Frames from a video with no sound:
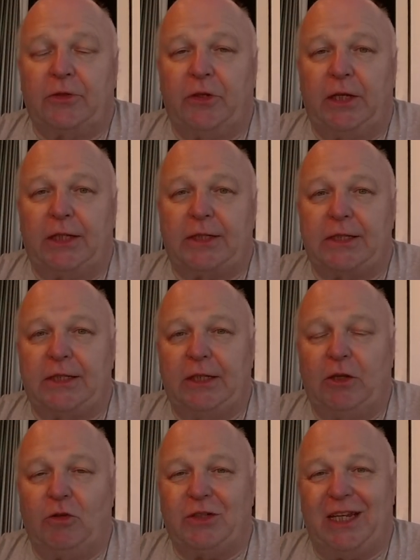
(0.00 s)
So you get to
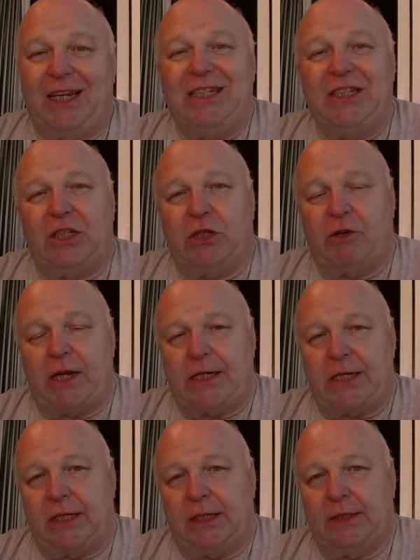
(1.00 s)
see those
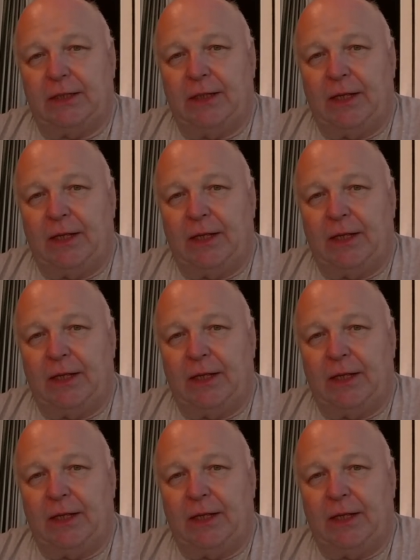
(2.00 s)
integrated.